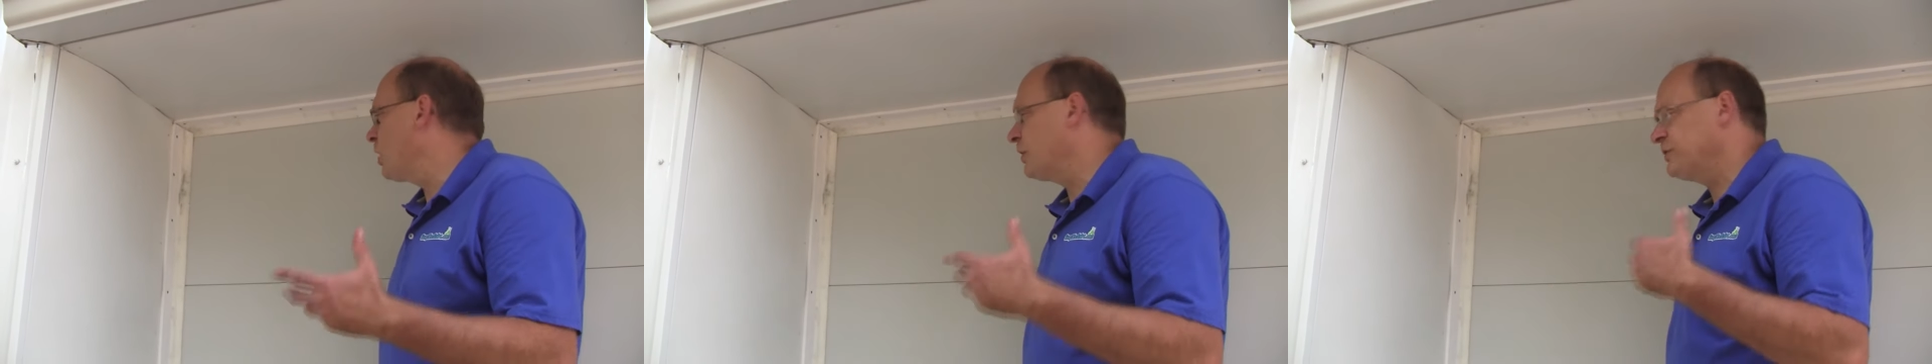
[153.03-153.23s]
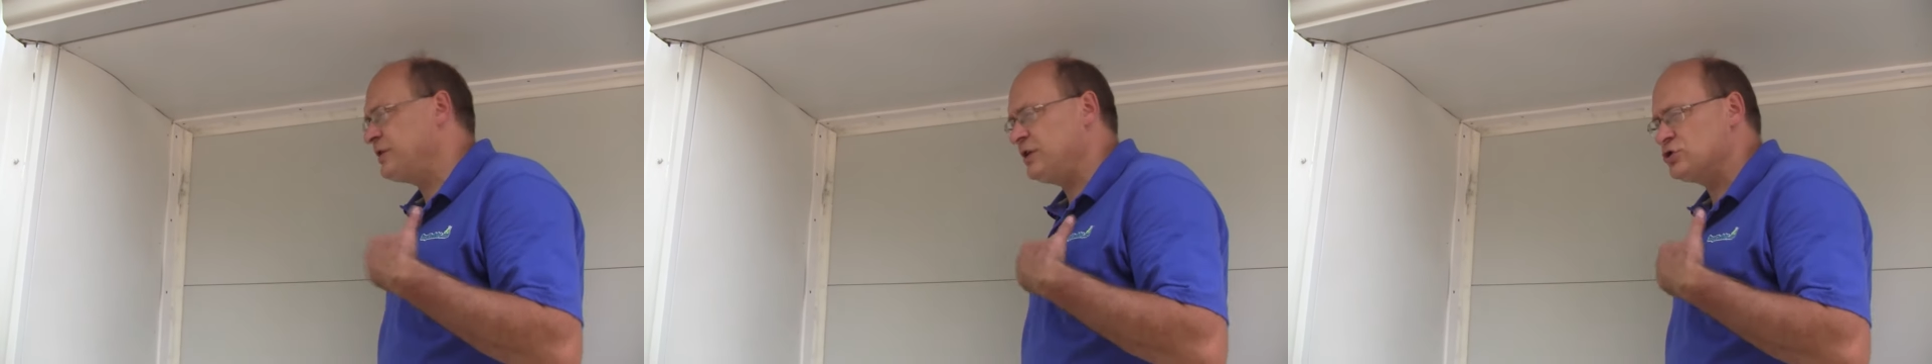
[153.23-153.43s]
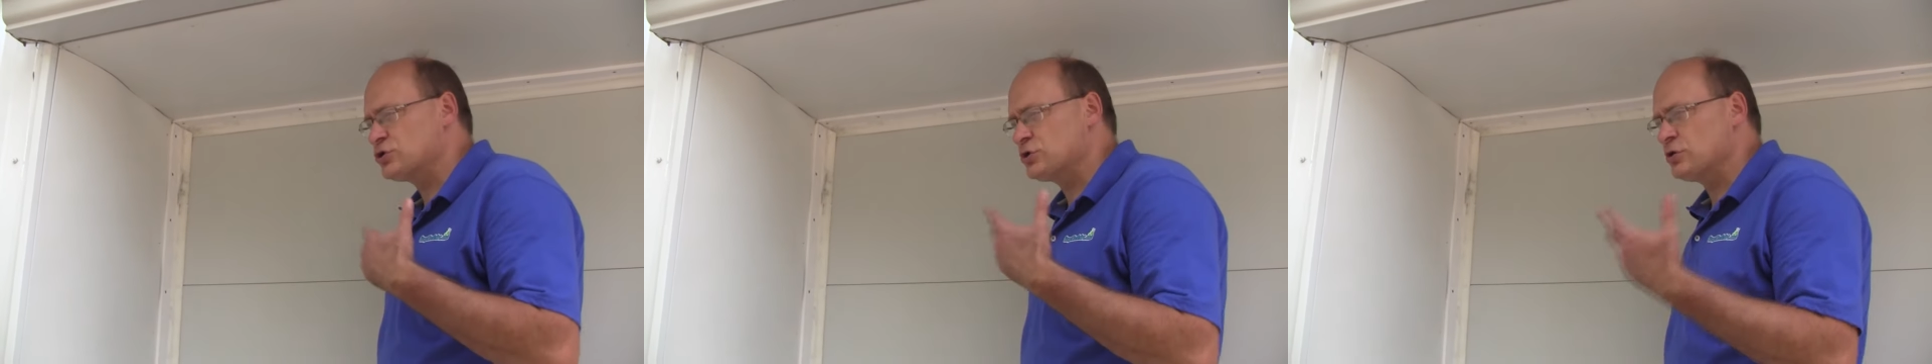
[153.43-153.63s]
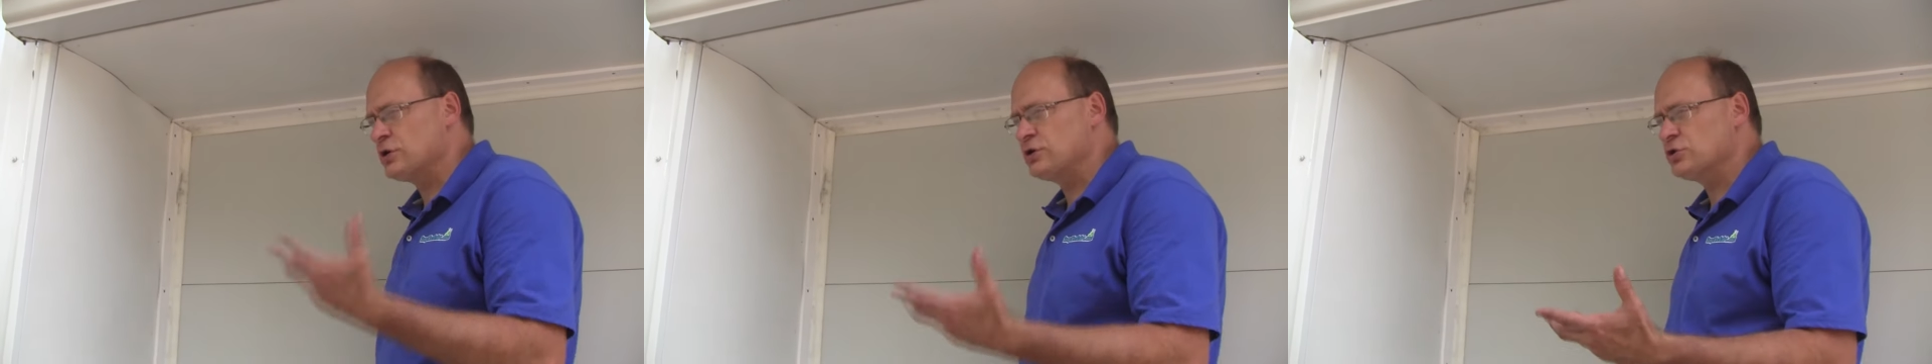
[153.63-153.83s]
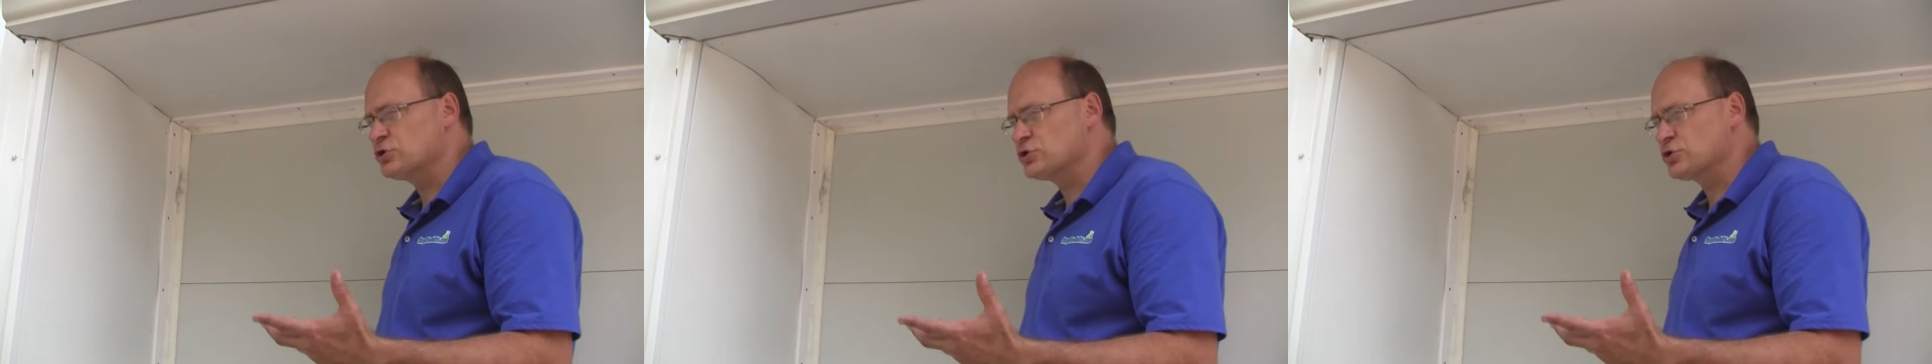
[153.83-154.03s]
a t-shirt
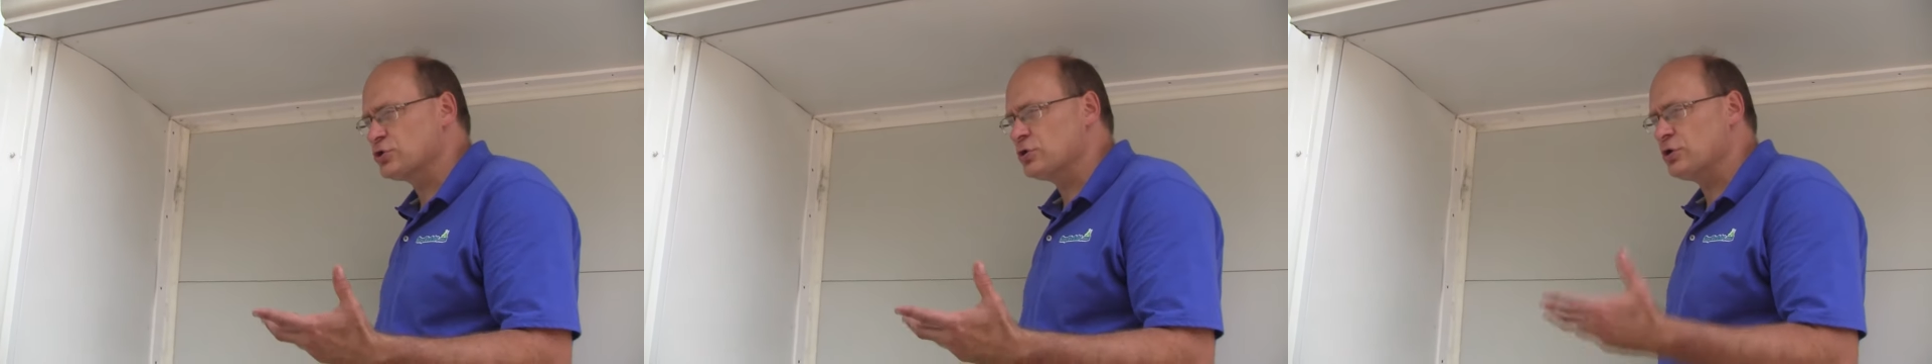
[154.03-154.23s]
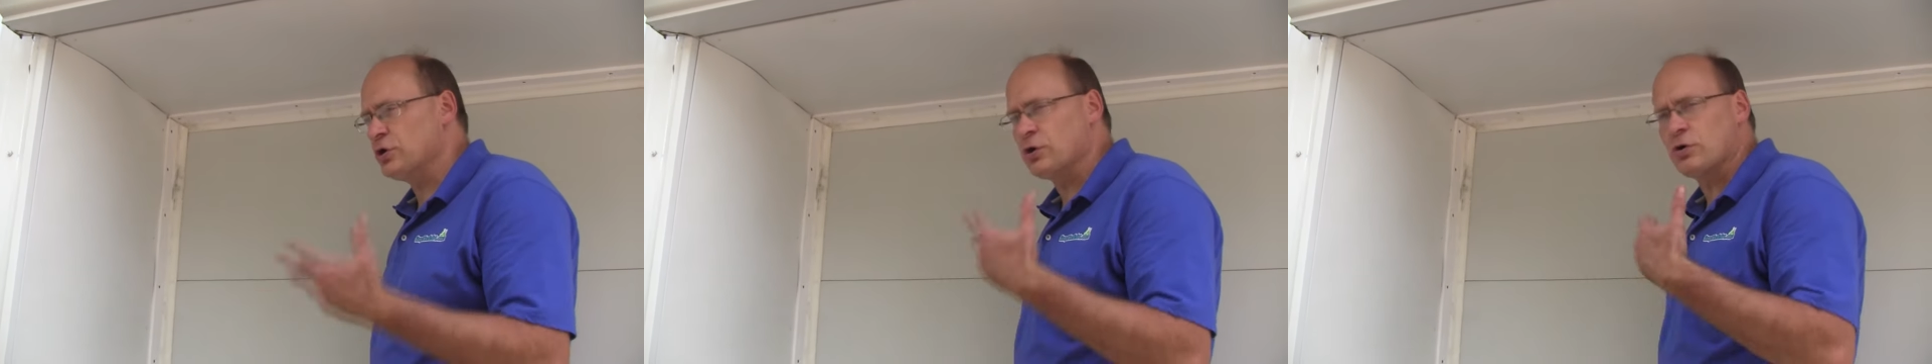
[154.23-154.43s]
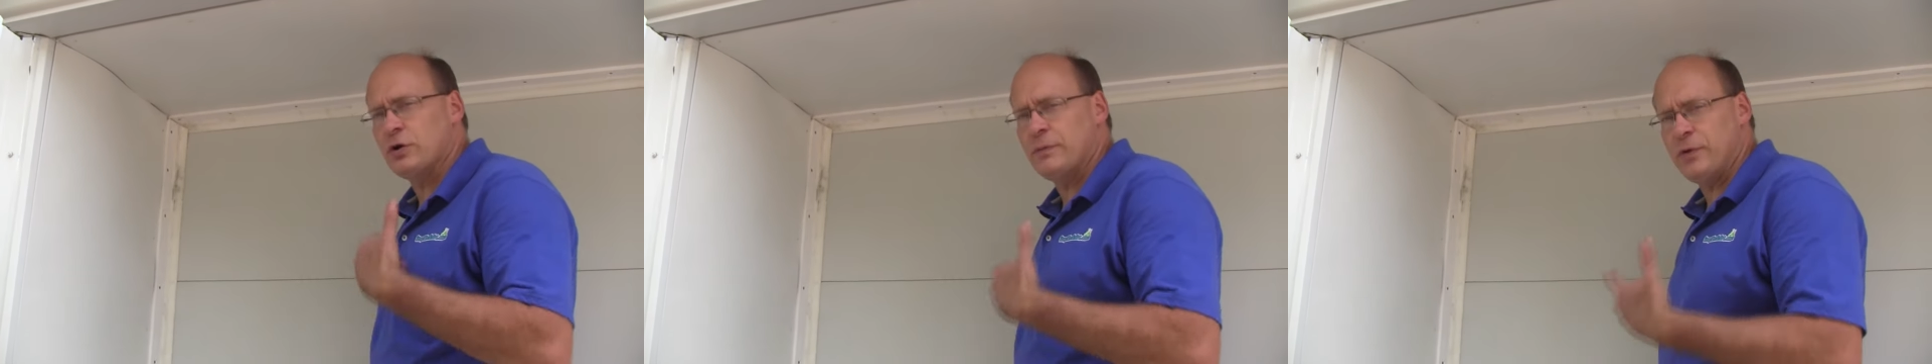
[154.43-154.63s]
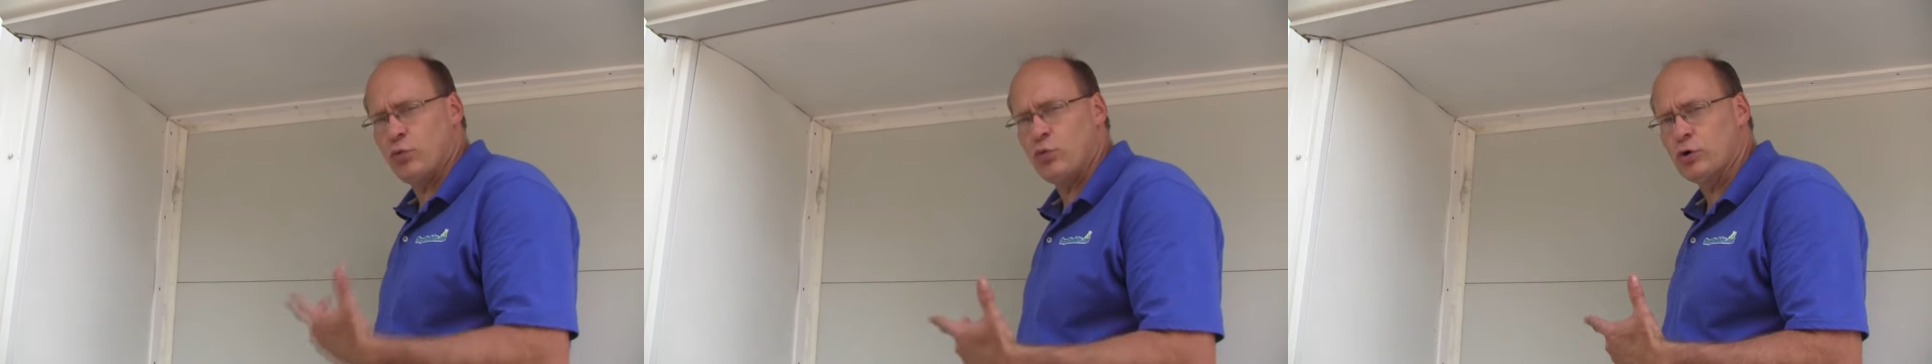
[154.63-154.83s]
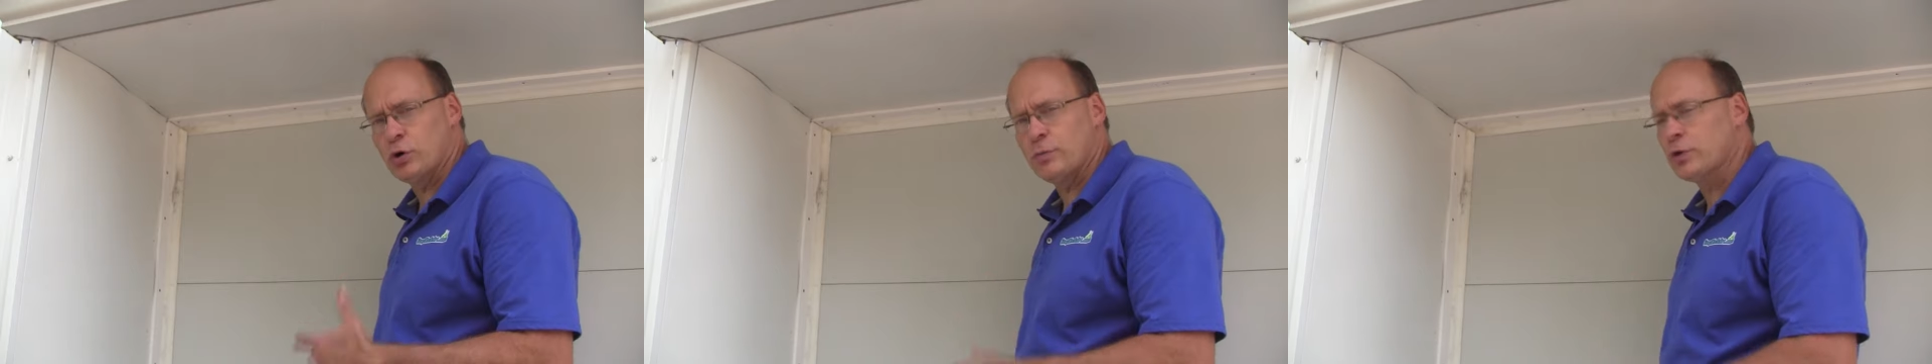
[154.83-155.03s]
and a shirt, you're going to be
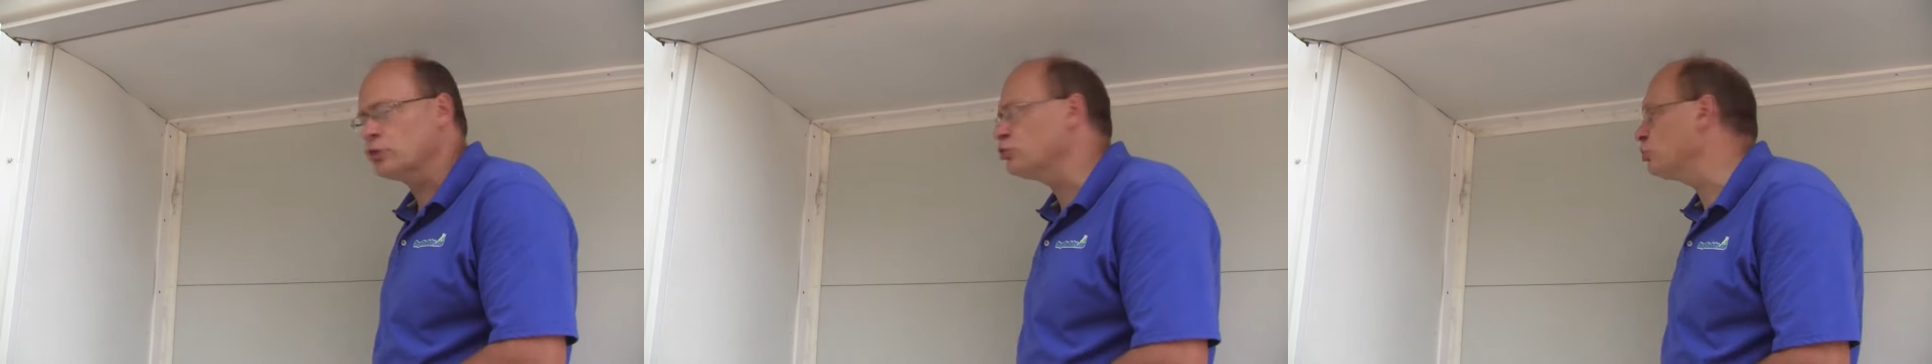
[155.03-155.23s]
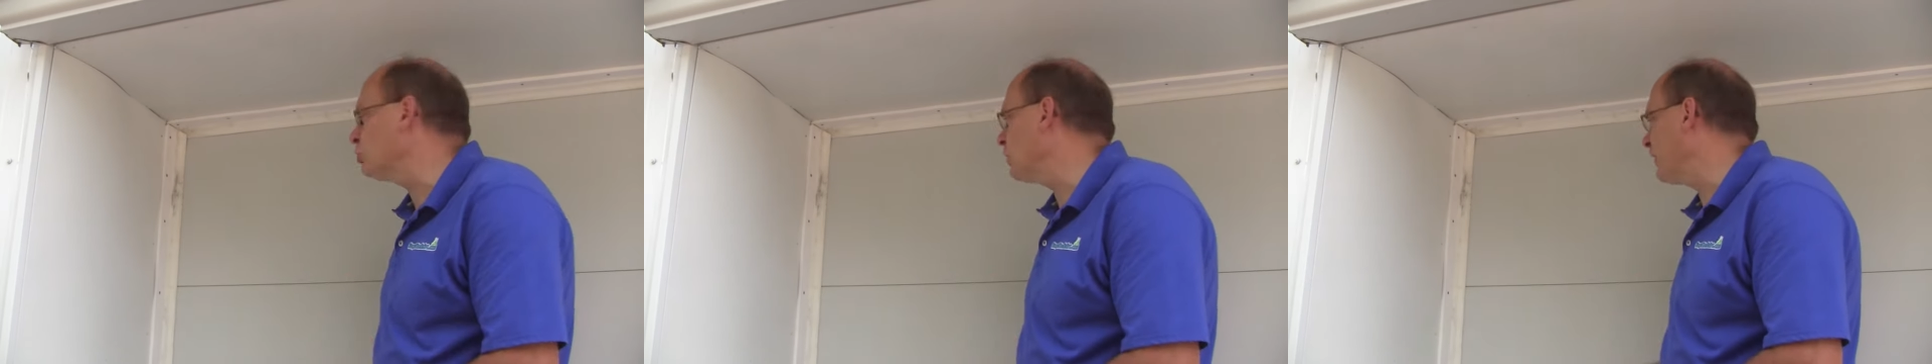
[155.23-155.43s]
warmer. Two